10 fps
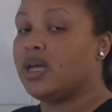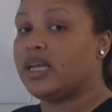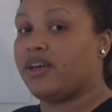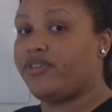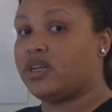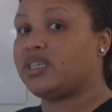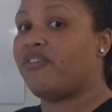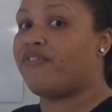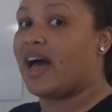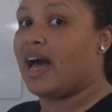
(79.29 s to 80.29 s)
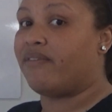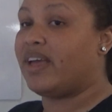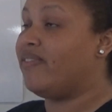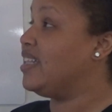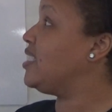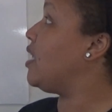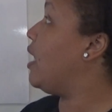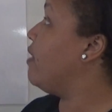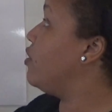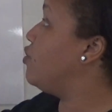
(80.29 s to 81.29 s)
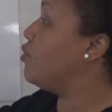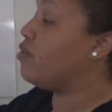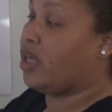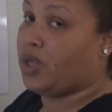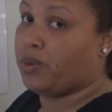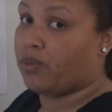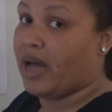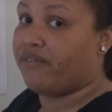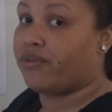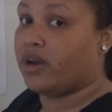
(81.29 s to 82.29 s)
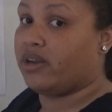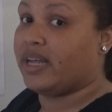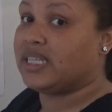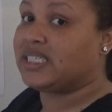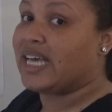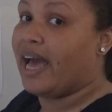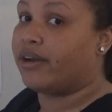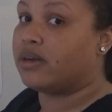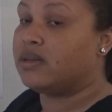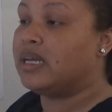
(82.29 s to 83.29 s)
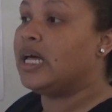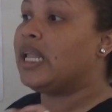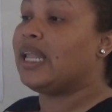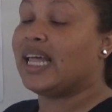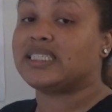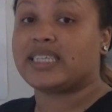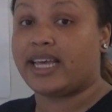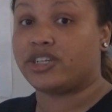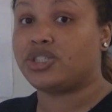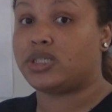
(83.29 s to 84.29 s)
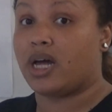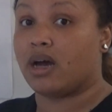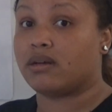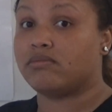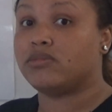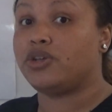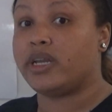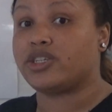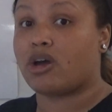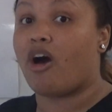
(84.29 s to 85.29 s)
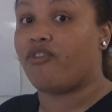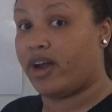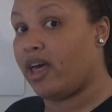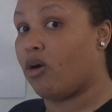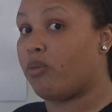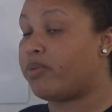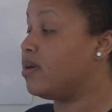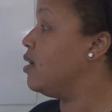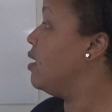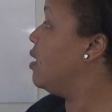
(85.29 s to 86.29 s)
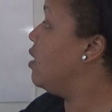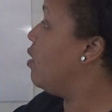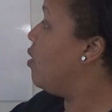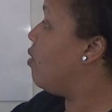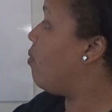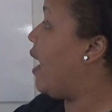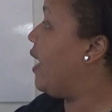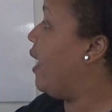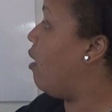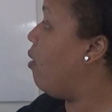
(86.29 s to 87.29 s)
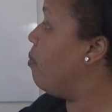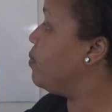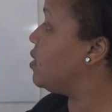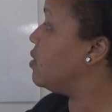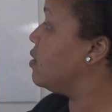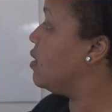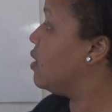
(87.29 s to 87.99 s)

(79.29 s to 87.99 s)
Give yourself 5 and then select the 2 that you will write for on your insider. Let's say you're stuck. You need to call for help. Write helps